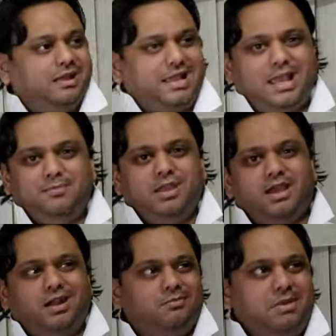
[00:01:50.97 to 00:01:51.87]
came
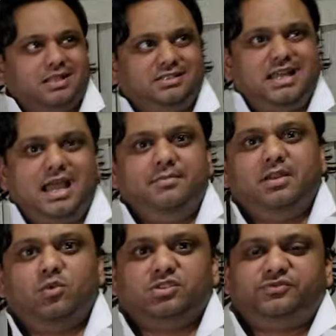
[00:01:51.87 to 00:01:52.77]
here by the time
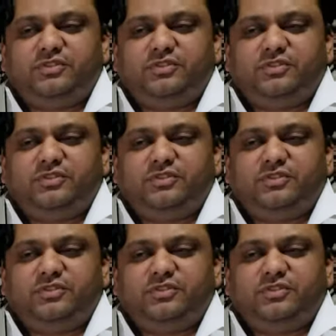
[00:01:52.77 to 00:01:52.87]
it was